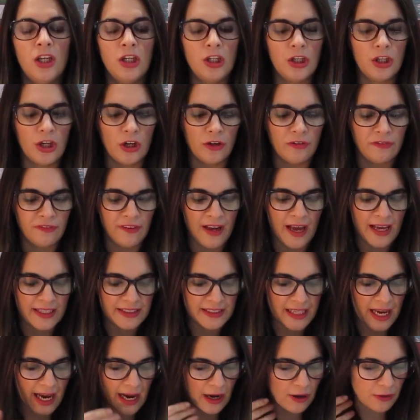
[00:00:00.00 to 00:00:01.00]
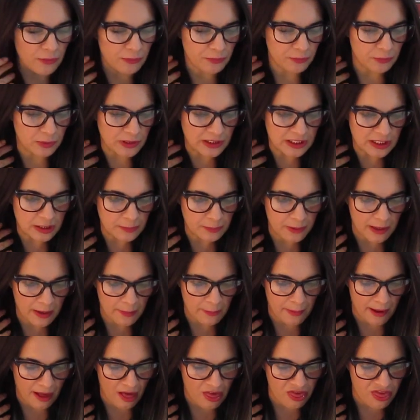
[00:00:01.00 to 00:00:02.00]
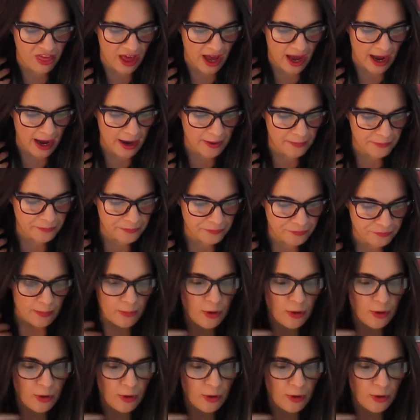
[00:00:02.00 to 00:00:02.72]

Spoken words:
you know, flat down. We did a bit about that.